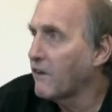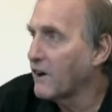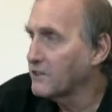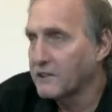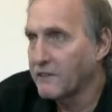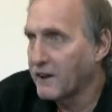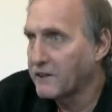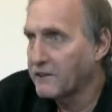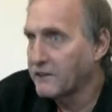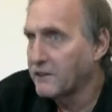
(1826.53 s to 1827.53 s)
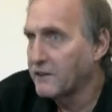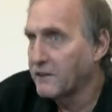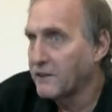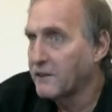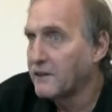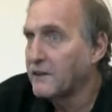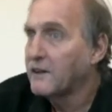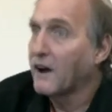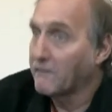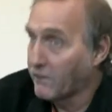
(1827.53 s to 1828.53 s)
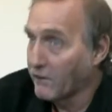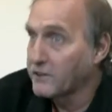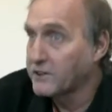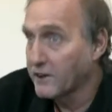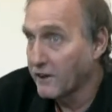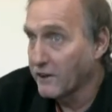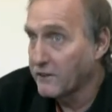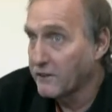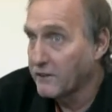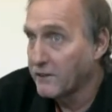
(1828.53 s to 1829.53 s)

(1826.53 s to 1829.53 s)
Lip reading: positive approach to life,